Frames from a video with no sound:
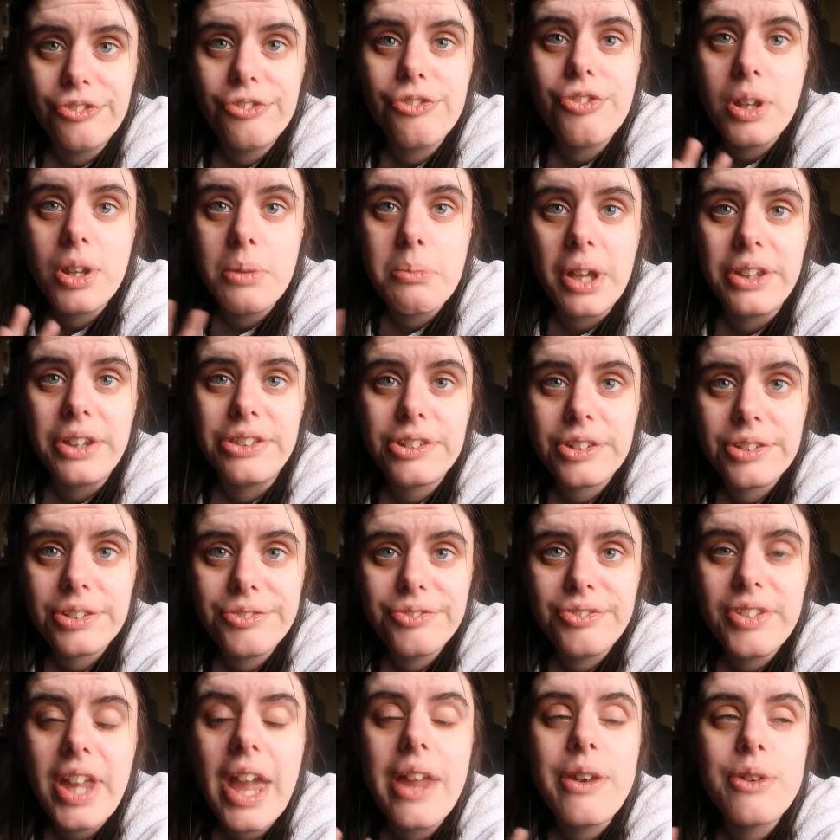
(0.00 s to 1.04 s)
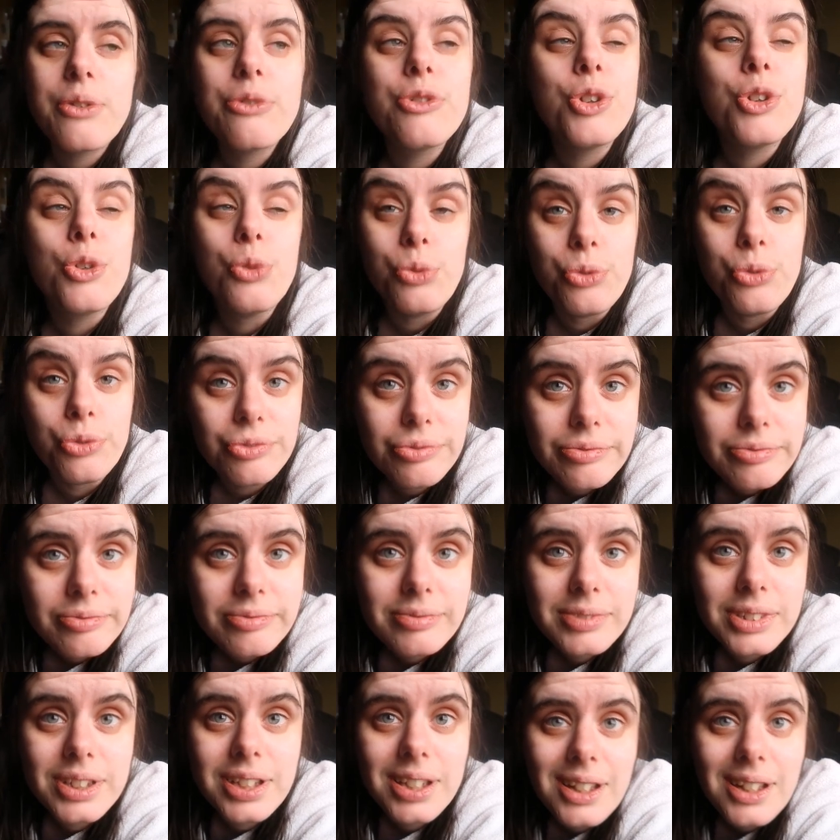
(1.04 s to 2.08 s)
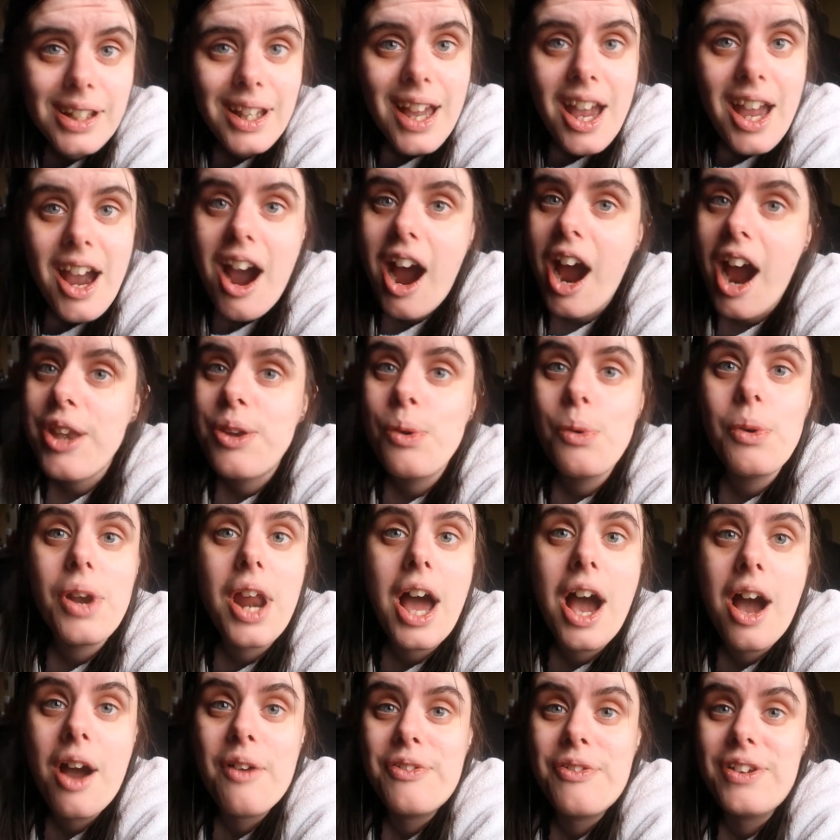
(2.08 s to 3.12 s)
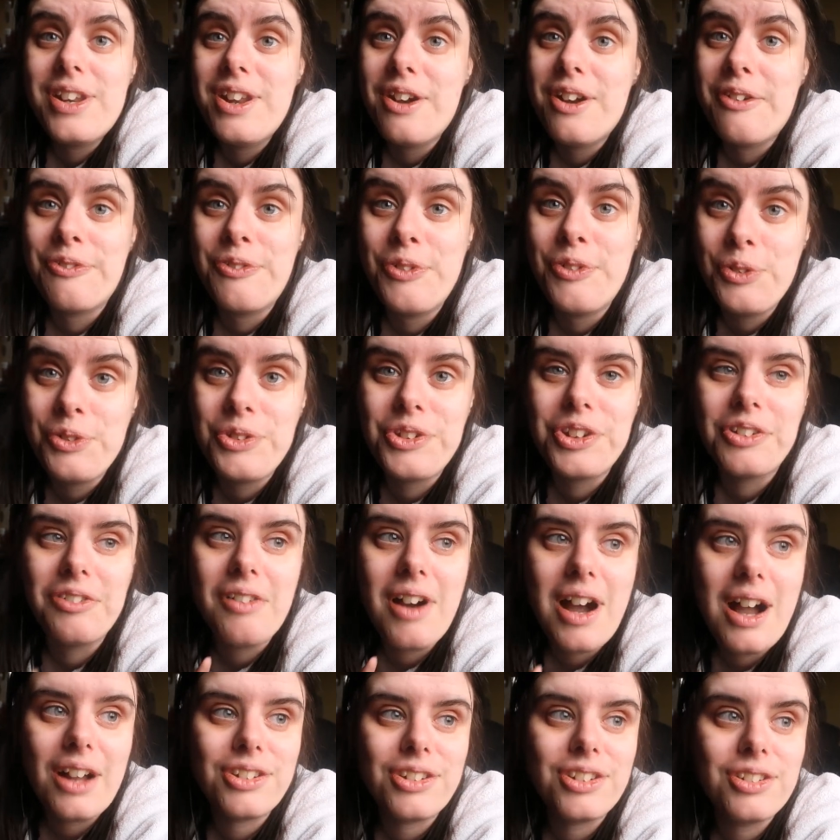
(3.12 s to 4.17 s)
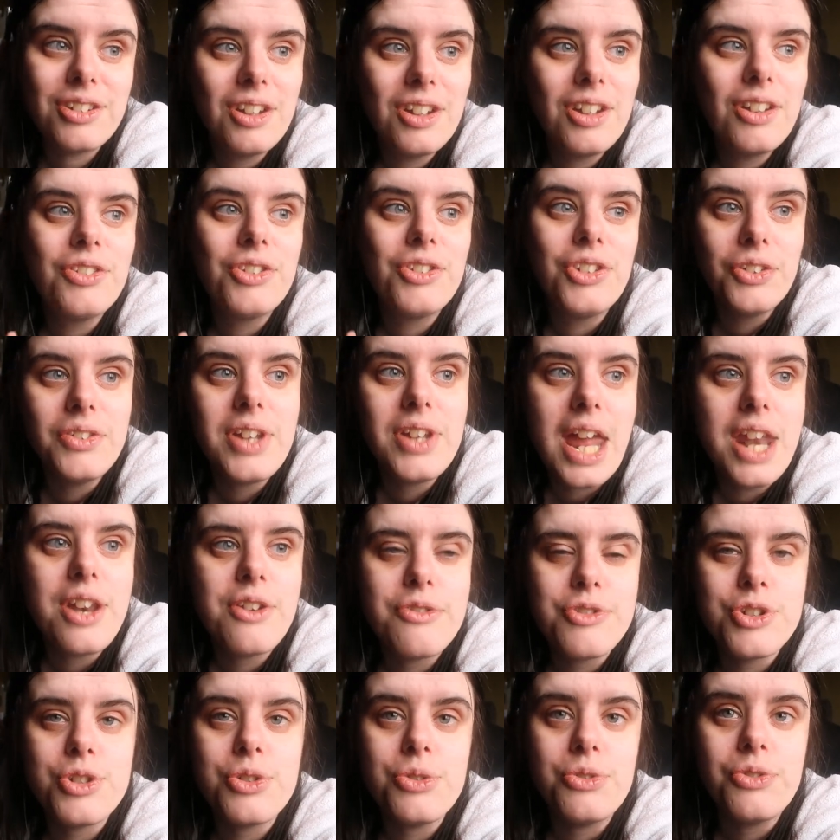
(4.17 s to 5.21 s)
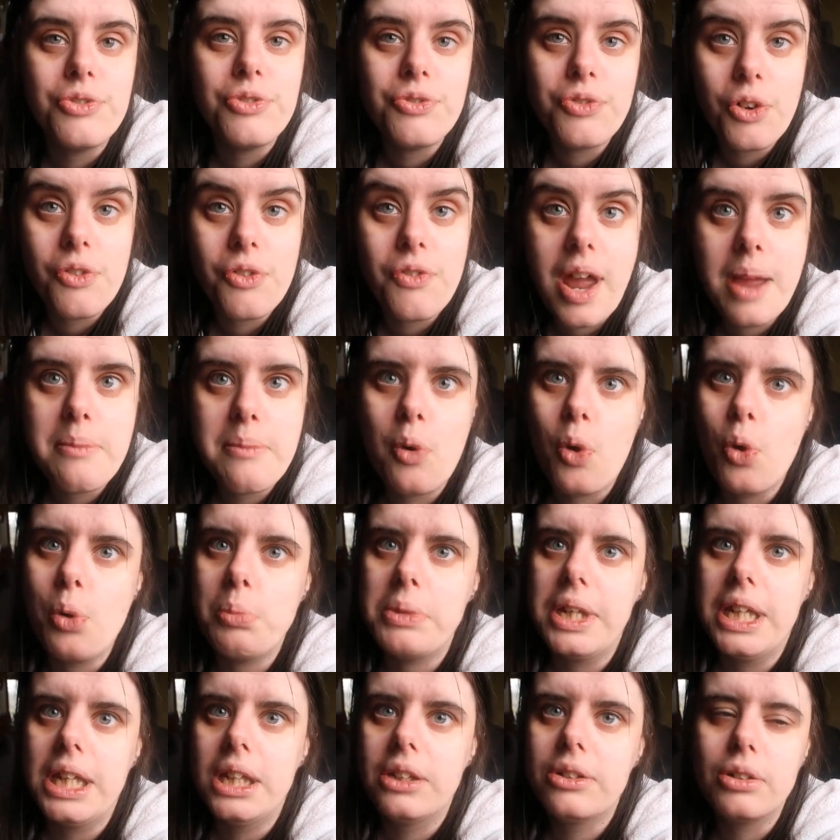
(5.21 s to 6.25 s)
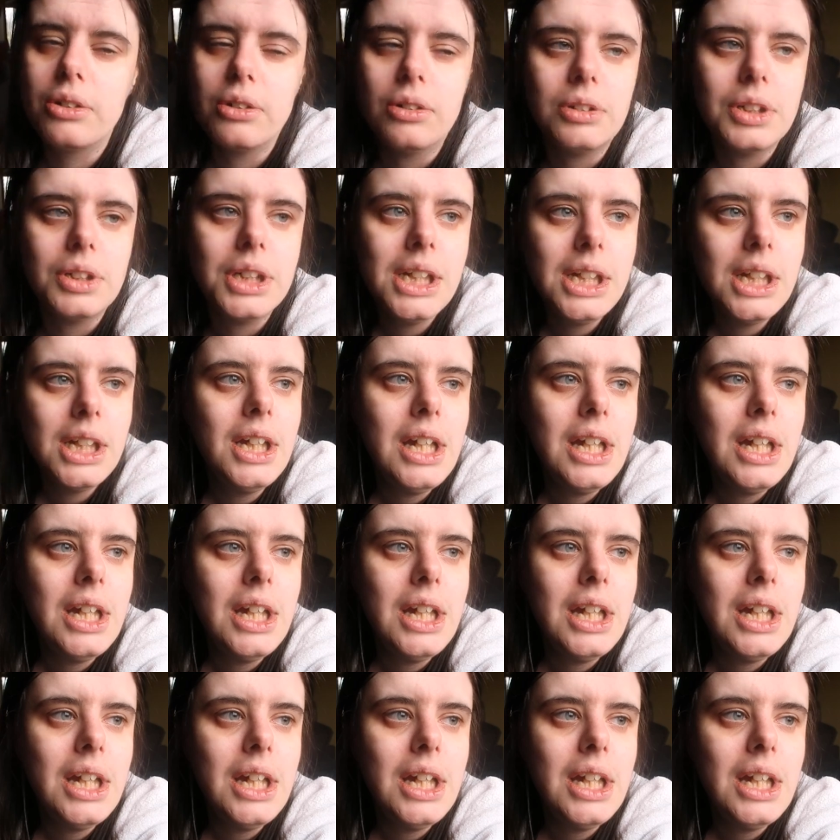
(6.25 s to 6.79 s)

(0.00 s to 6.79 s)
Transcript: 3 months, the end of June. I don't have enough food to last to the end of June for Rem or me, so